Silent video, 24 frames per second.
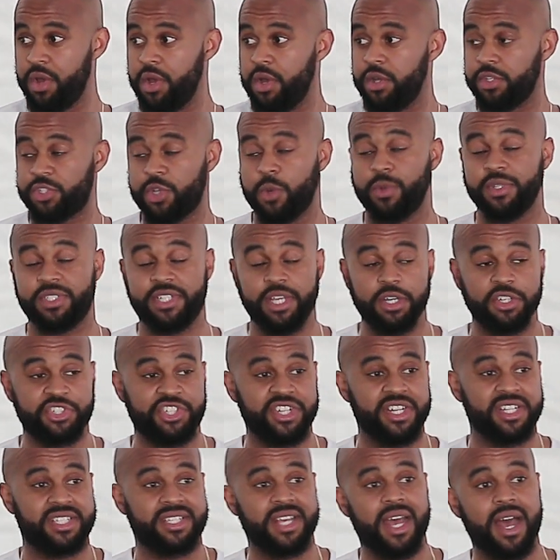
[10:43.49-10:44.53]
So until she
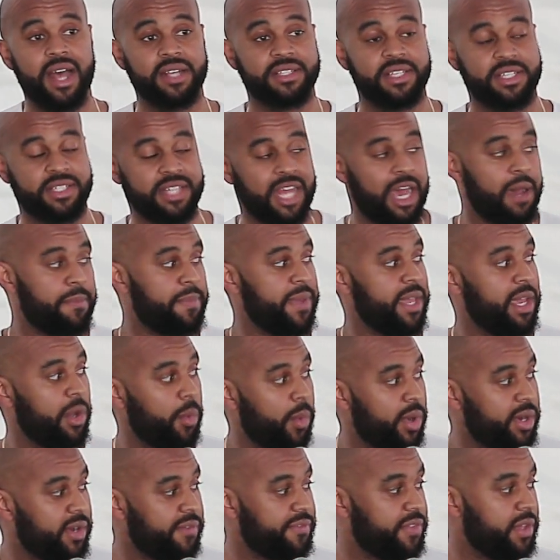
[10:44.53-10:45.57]
decides to stop being
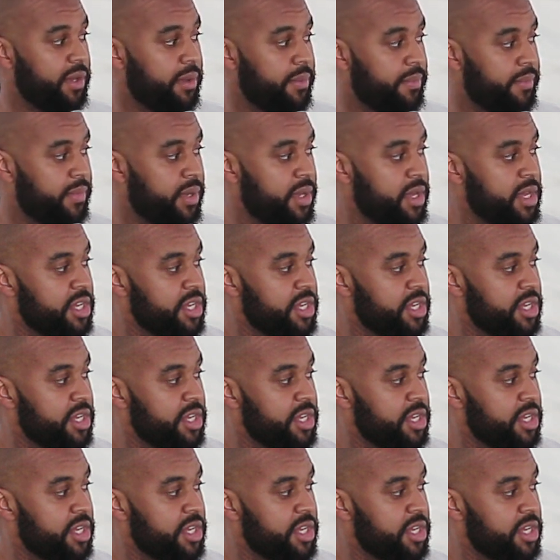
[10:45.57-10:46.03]
one of them,